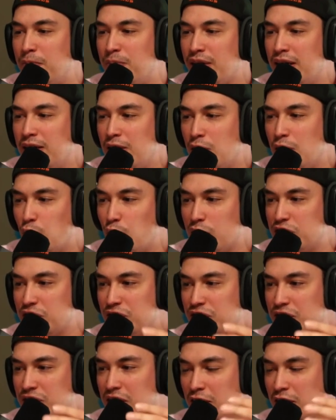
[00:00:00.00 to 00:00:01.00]
which is
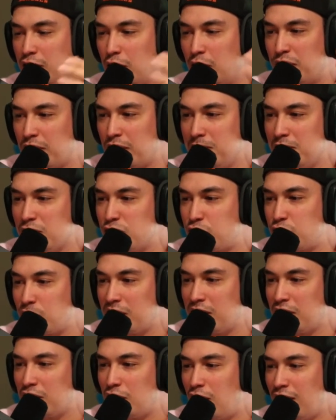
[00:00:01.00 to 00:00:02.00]
going to go from your trigger
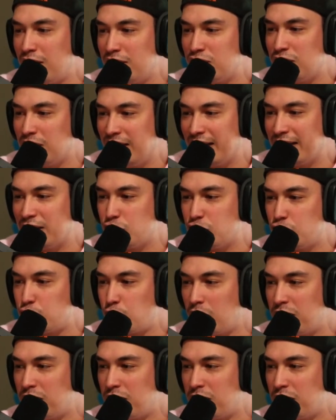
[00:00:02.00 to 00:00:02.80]
guard to like a short